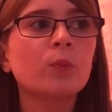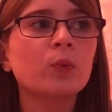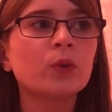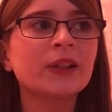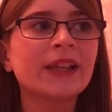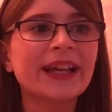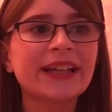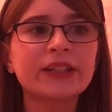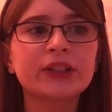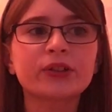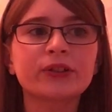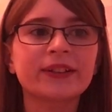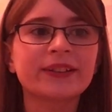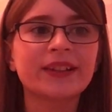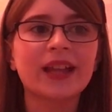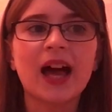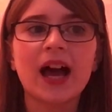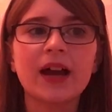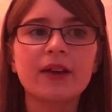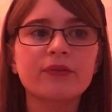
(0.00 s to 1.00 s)
later
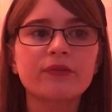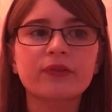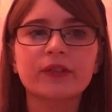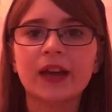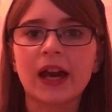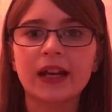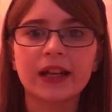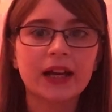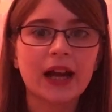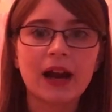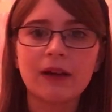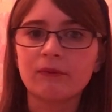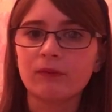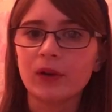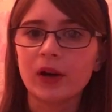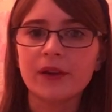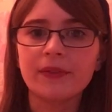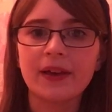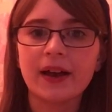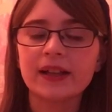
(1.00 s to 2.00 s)
in life get a
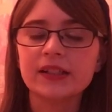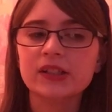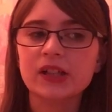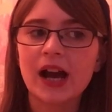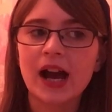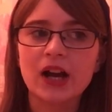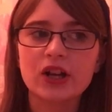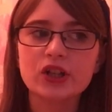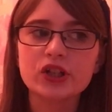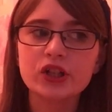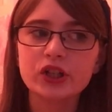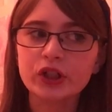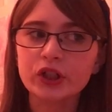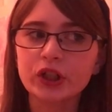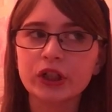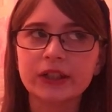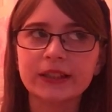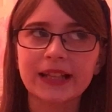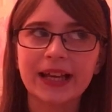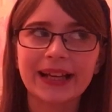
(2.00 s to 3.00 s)
camera that's actually
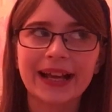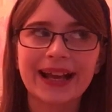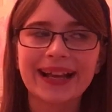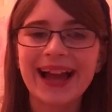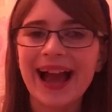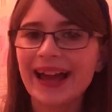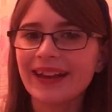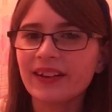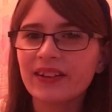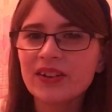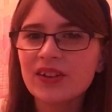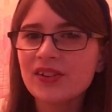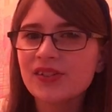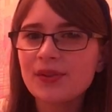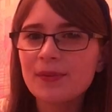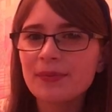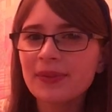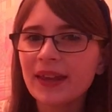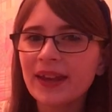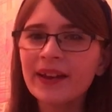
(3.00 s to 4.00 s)
good like a Canon or
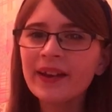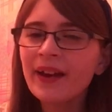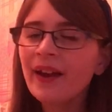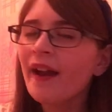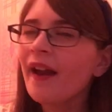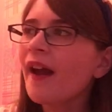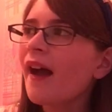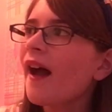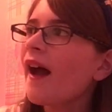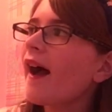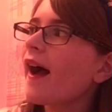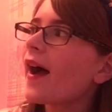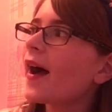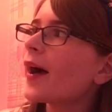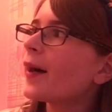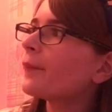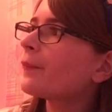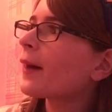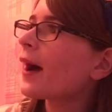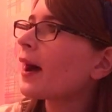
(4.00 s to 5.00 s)
something
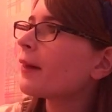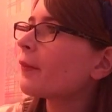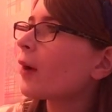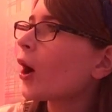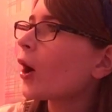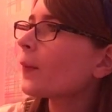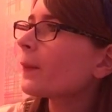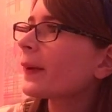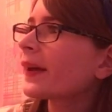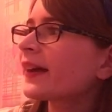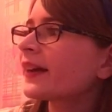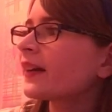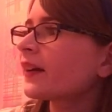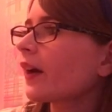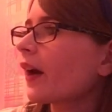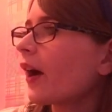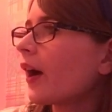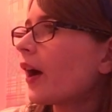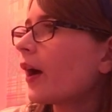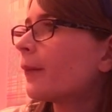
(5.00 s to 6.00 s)
um, I'm hoping
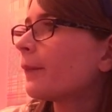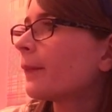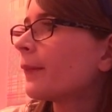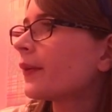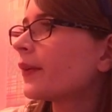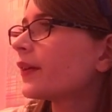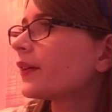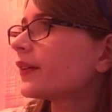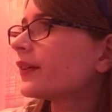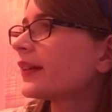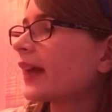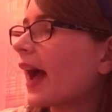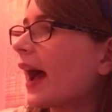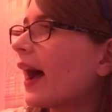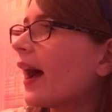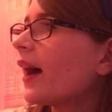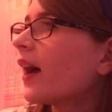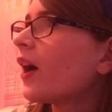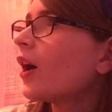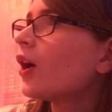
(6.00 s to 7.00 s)
um,
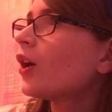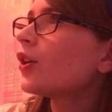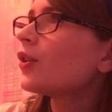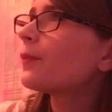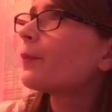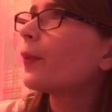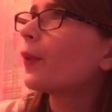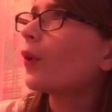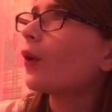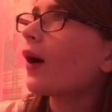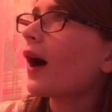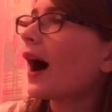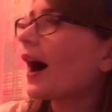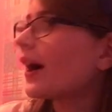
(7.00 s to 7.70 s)
yeah but